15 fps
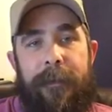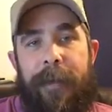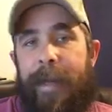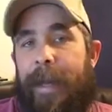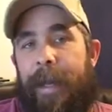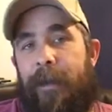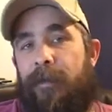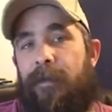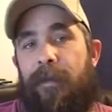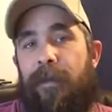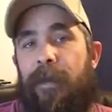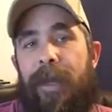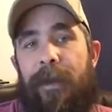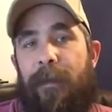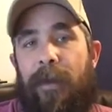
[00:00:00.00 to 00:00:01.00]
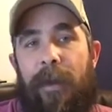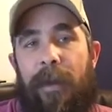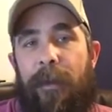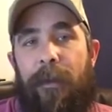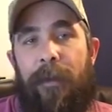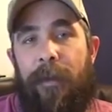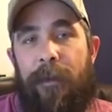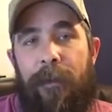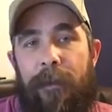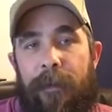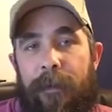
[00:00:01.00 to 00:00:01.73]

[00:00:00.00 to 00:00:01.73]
It ain't truly bulletproof.